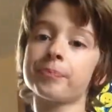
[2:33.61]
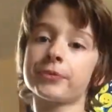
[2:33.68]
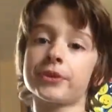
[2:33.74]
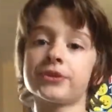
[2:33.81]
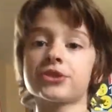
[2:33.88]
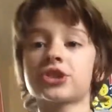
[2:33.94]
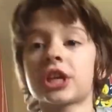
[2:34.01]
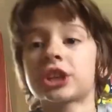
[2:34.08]

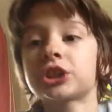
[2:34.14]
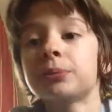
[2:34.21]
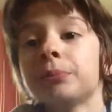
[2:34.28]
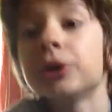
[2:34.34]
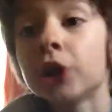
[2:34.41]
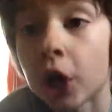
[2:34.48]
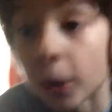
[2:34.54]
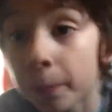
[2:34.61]
in the section
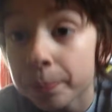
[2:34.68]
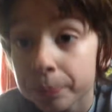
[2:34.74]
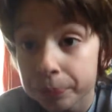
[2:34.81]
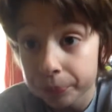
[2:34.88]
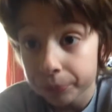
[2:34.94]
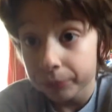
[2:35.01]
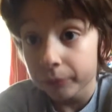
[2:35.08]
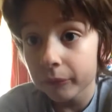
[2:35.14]
below.
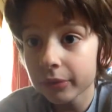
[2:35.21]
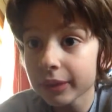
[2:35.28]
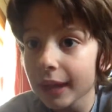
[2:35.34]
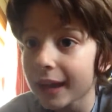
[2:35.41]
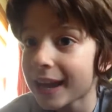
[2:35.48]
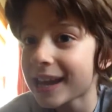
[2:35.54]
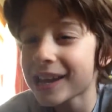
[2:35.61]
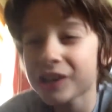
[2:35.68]

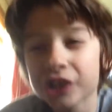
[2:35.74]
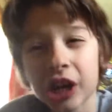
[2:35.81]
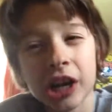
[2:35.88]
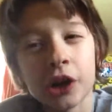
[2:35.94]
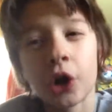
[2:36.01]
And I